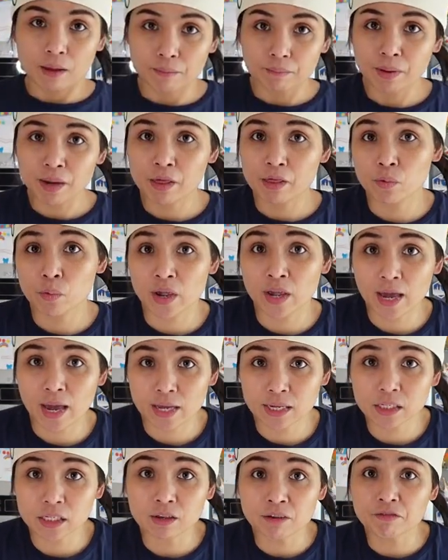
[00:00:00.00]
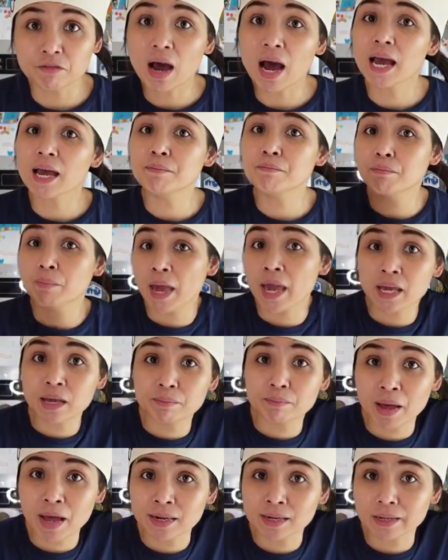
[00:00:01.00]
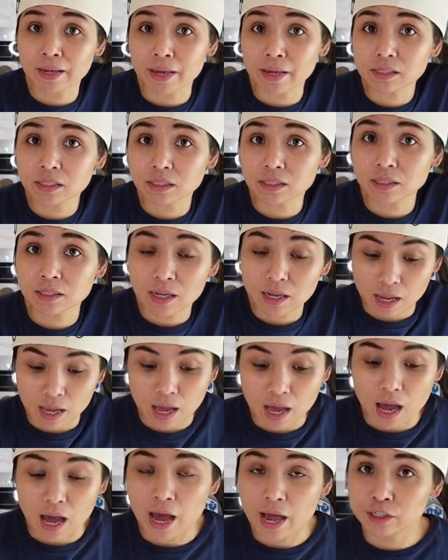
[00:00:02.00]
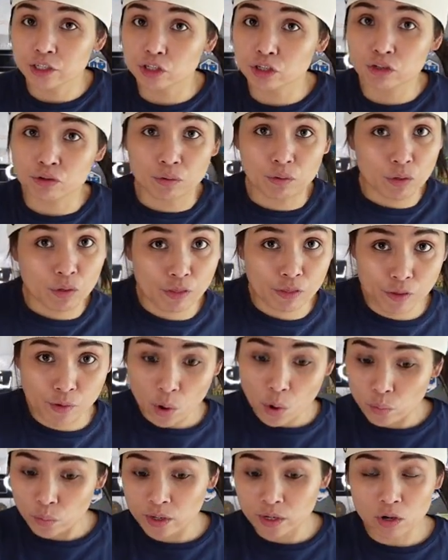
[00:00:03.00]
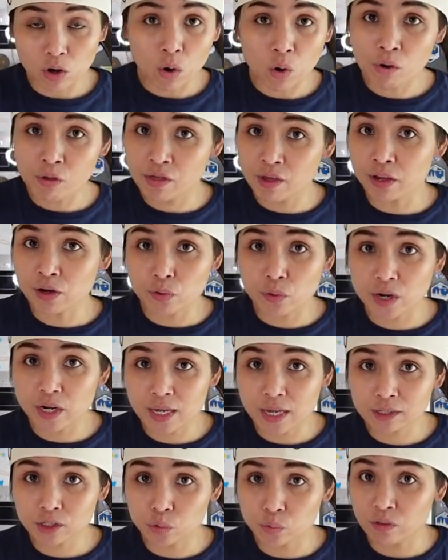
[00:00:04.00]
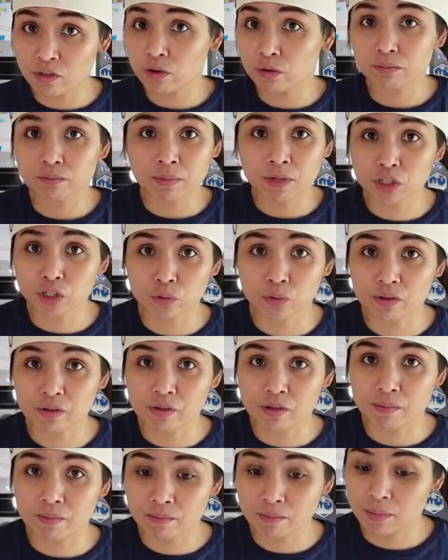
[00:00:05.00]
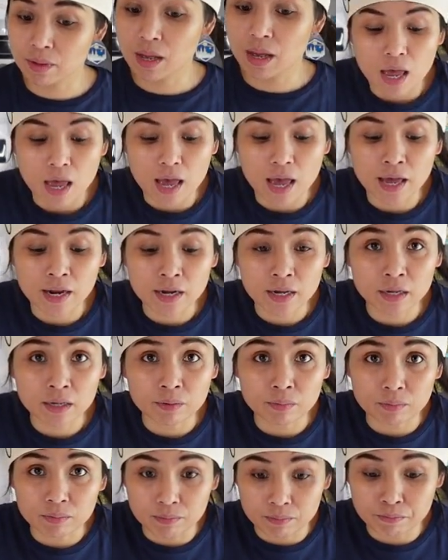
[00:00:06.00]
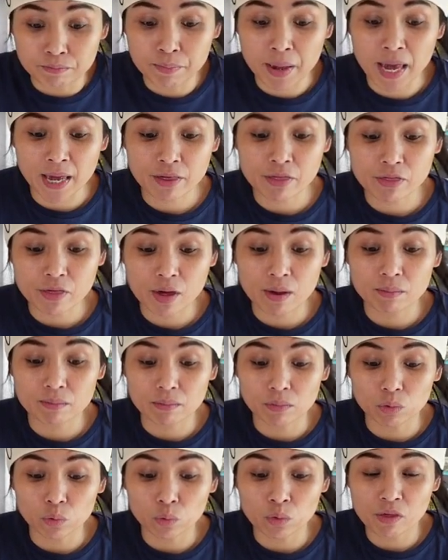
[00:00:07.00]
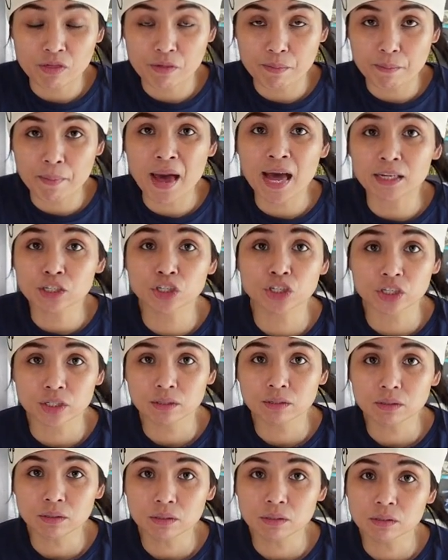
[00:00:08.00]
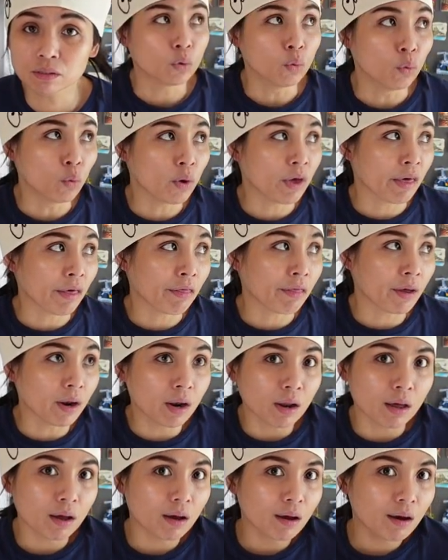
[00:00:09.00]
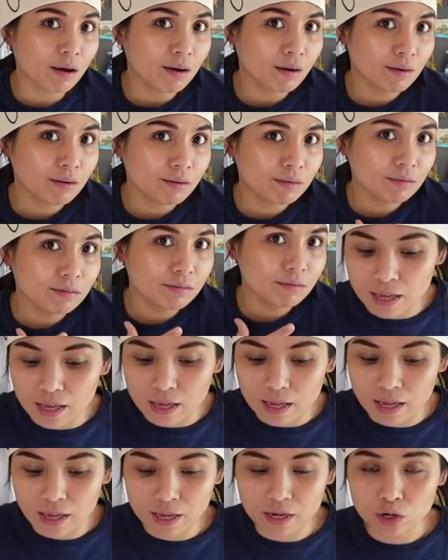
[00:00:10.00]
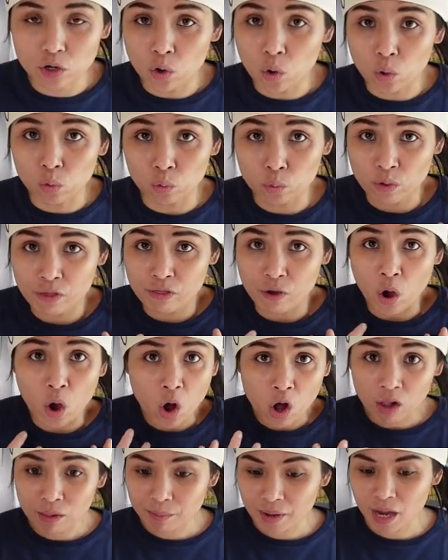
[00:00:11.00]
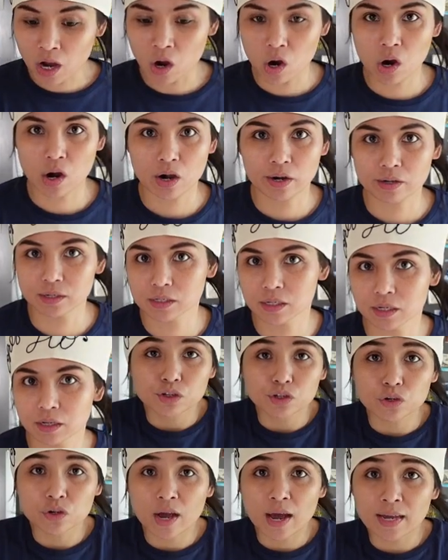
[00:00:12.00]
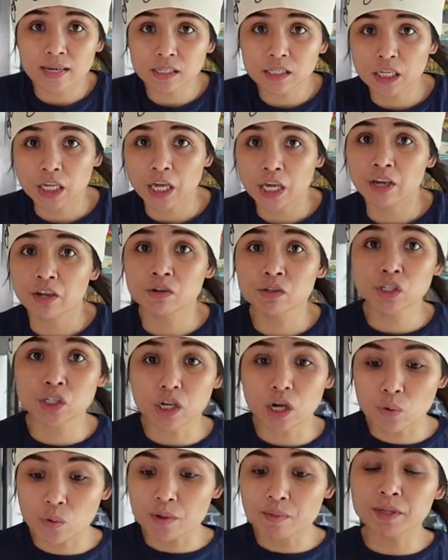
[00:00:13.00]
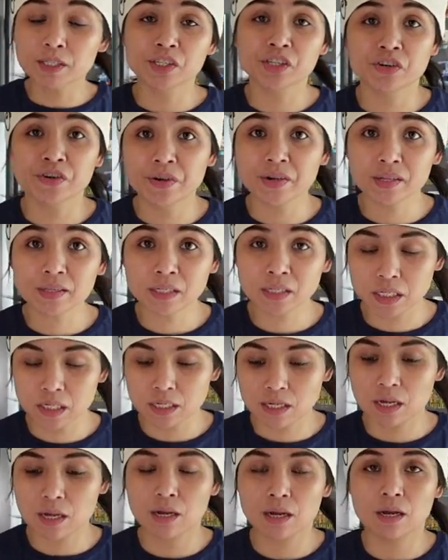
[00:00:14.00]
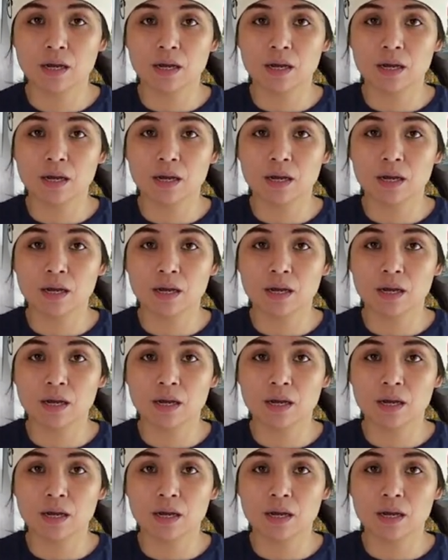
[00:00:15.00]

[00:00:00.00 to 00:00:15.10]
By the way guys, if I bake pancakes, I just throw in all the ingredients without measuring them. And I bake them with passion, with love, wow. and with all my heart. So guys, here's our materials.